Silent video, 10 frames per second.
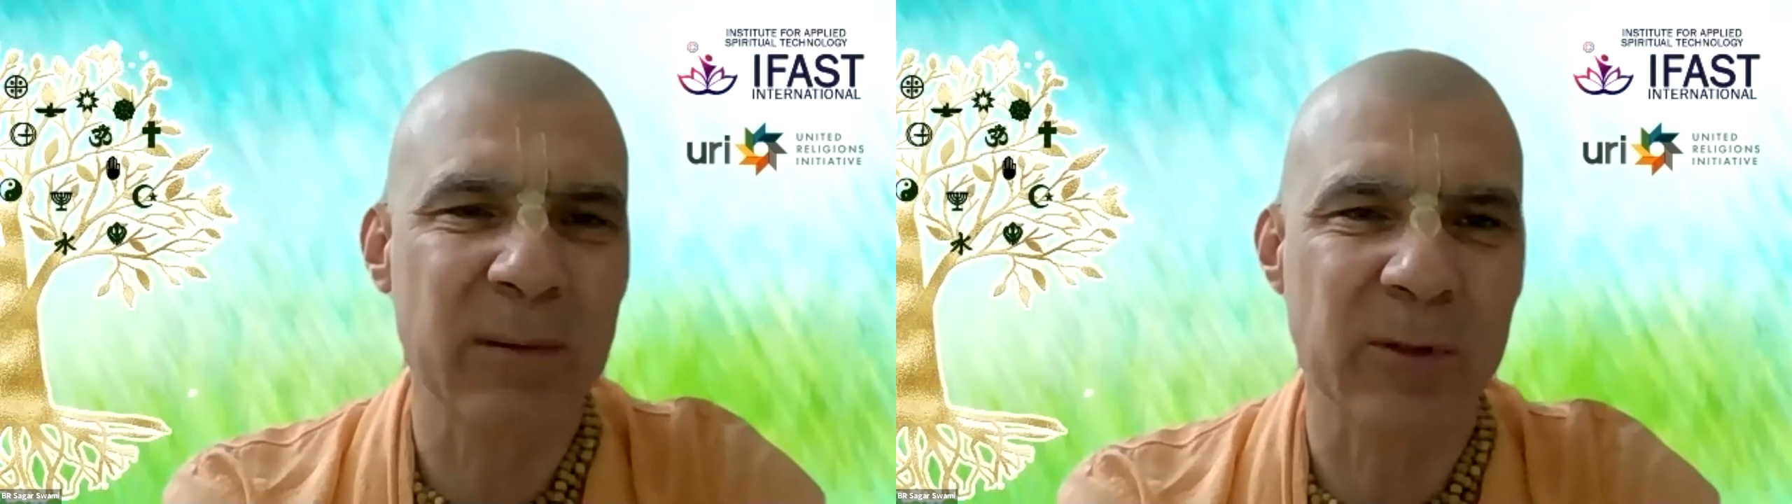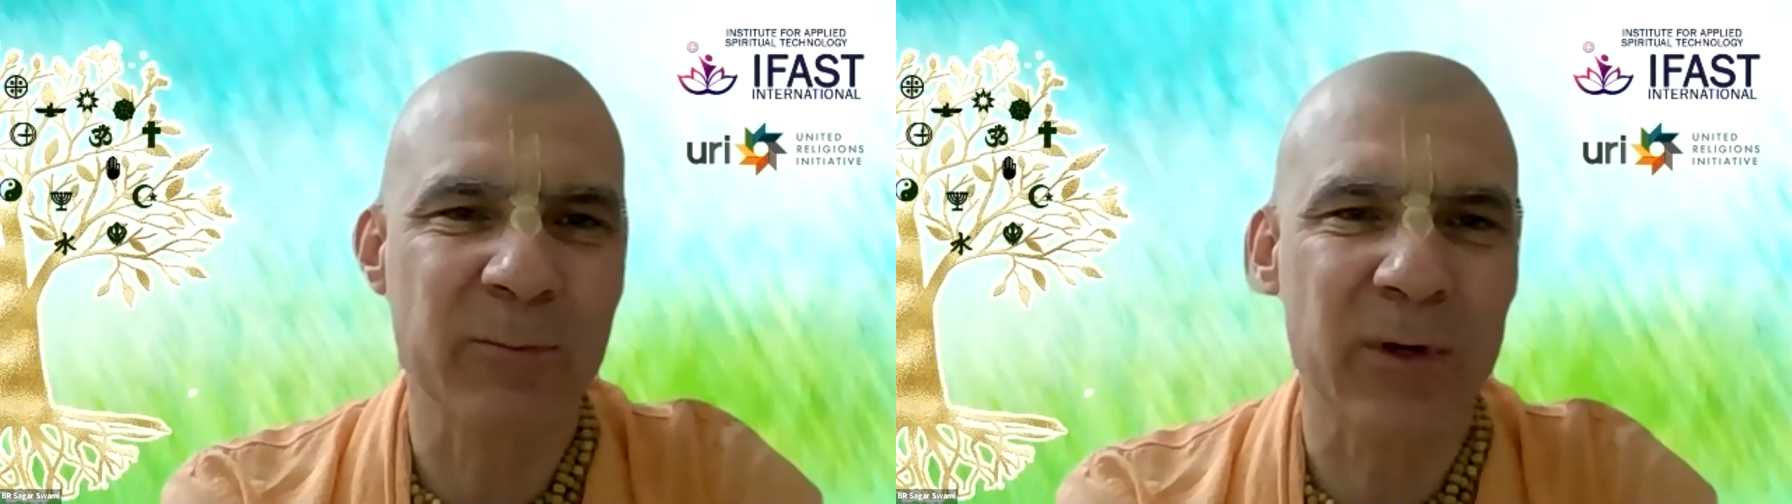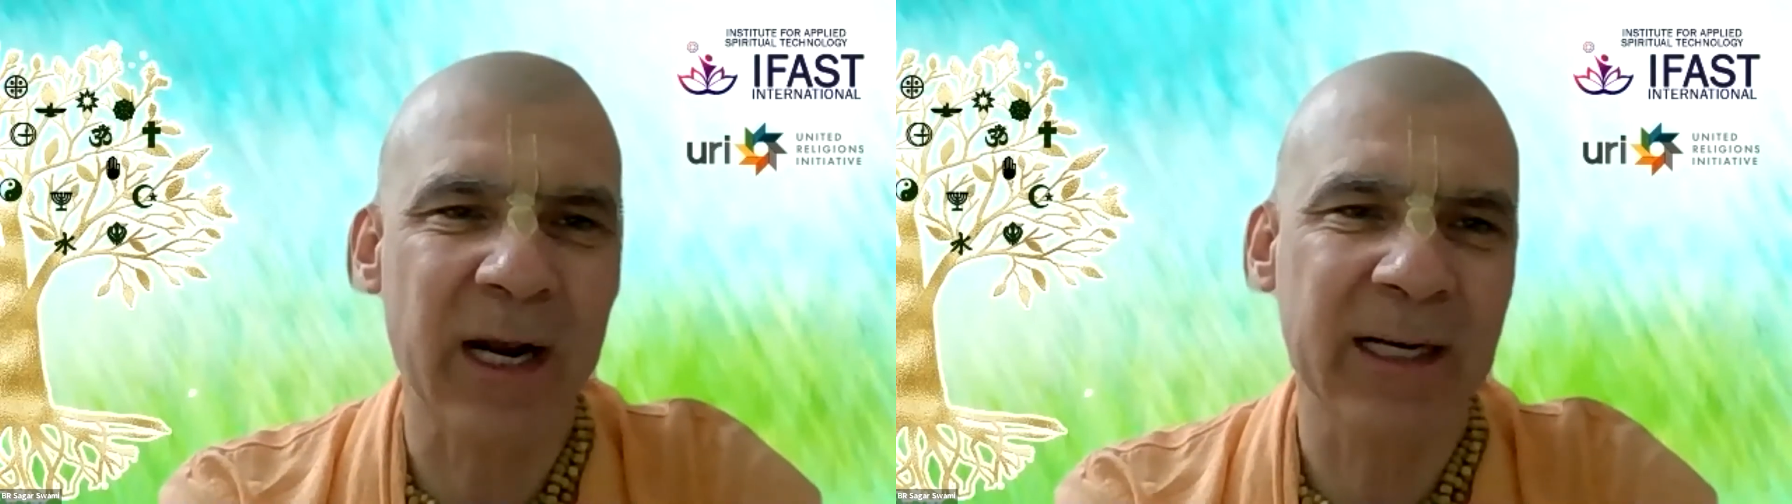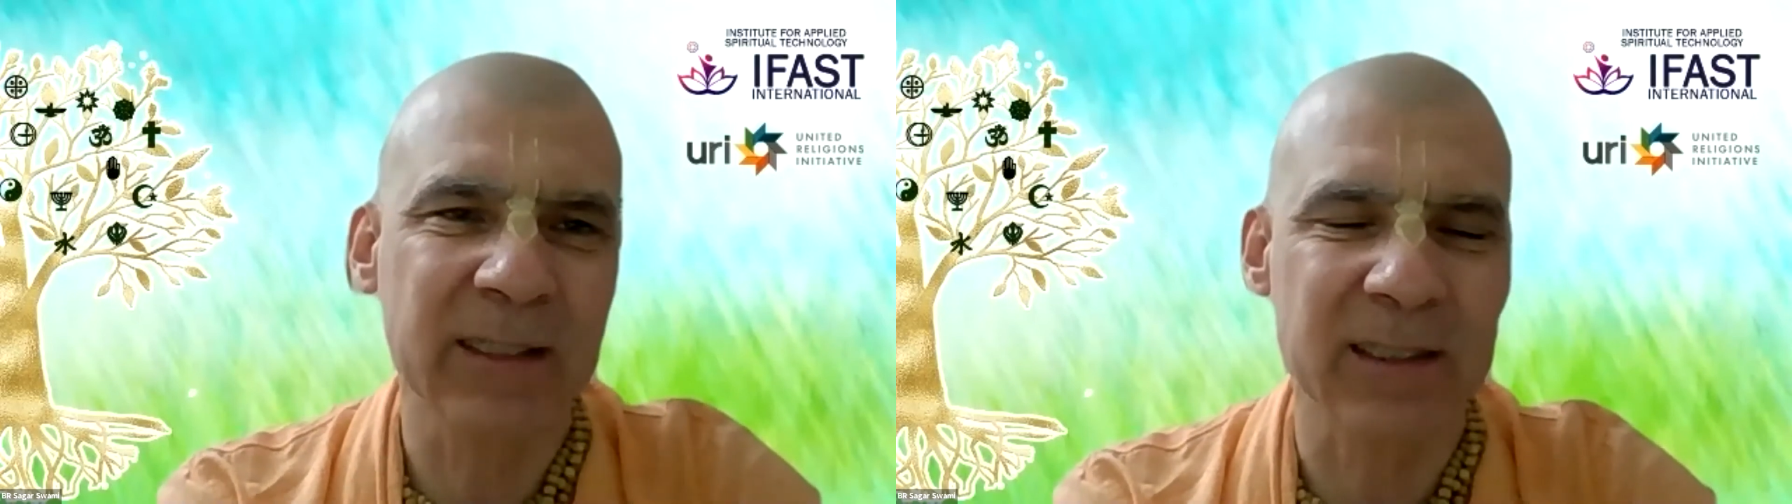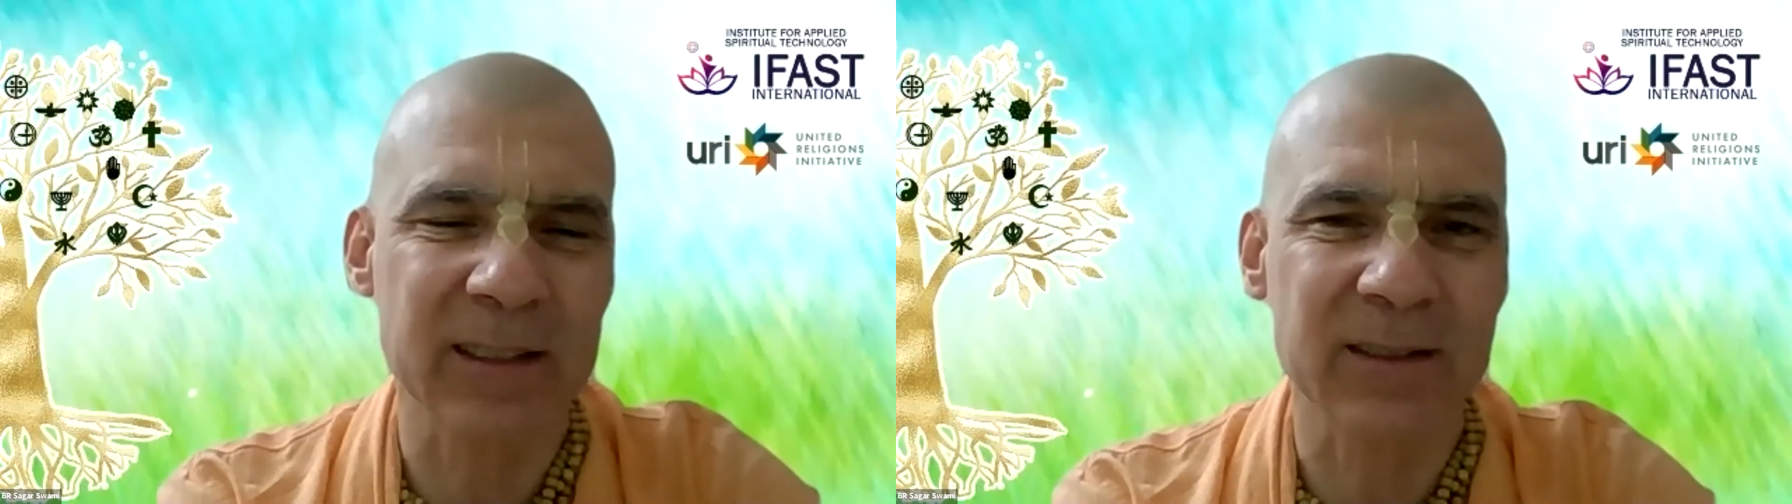people
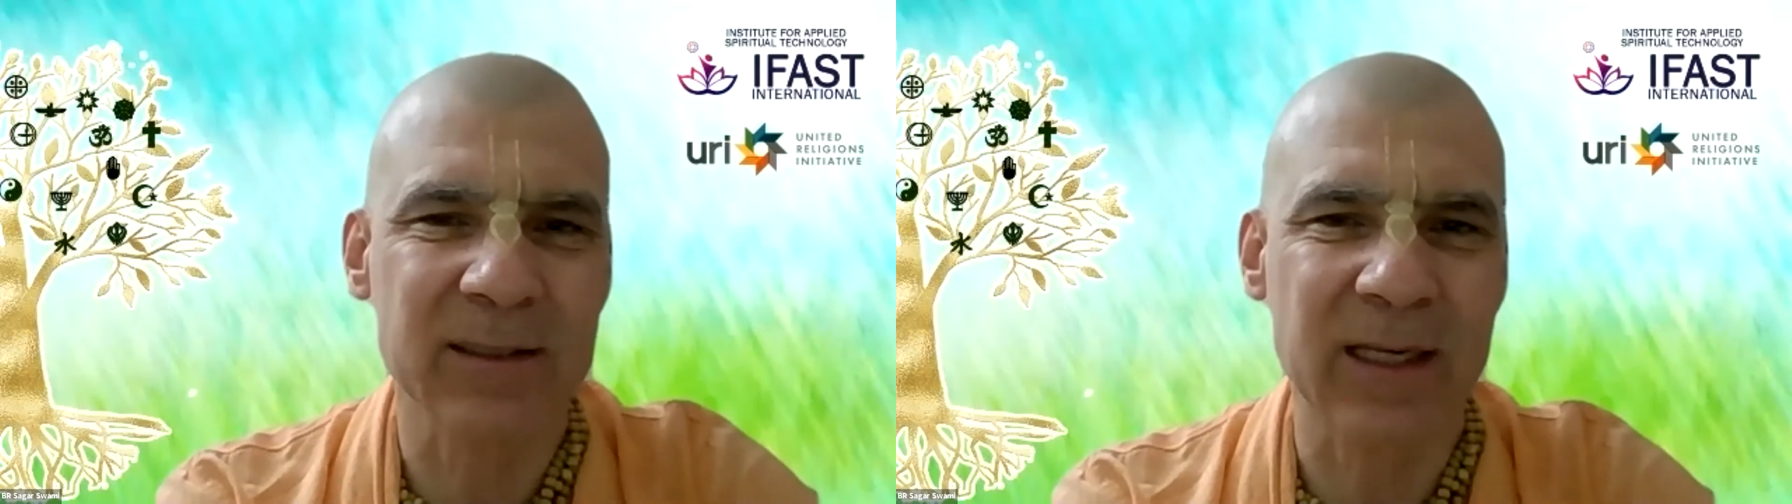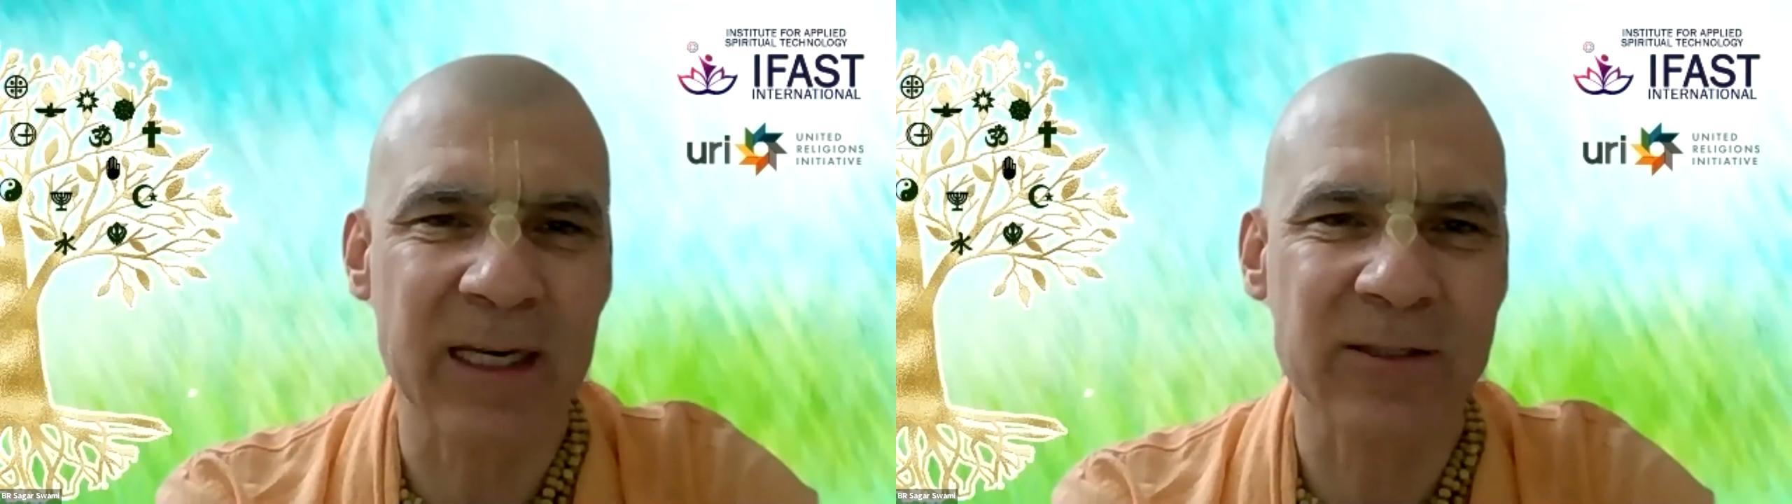practice.